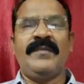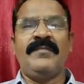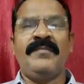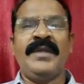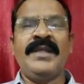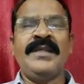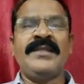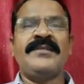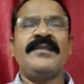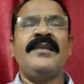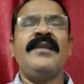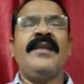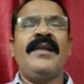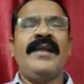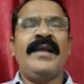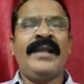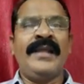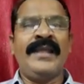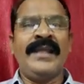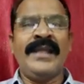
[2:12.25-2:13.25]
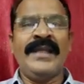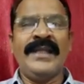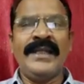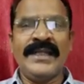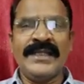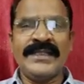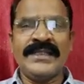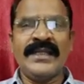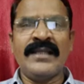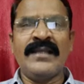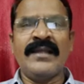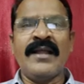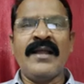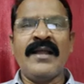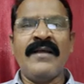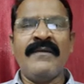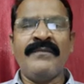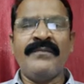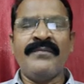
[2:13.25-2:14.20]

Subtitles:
Means again it is a graph